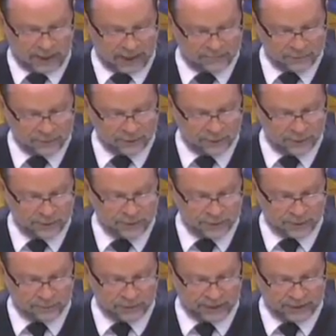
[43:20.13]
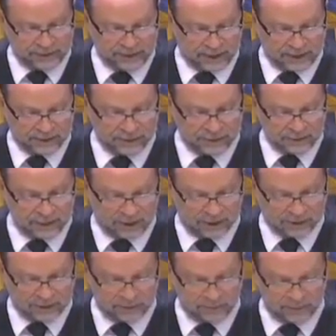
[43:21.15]
Have students complete the
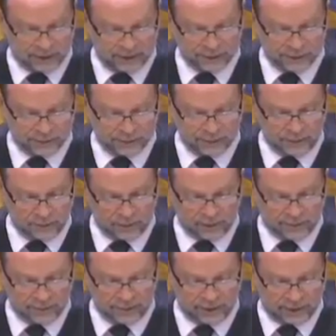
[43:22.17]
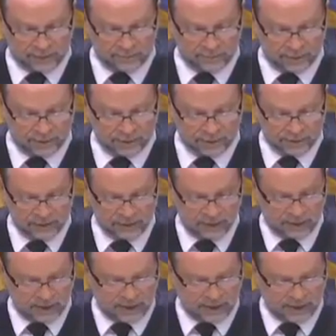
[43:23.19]
exercise on page 31 of their handbooks.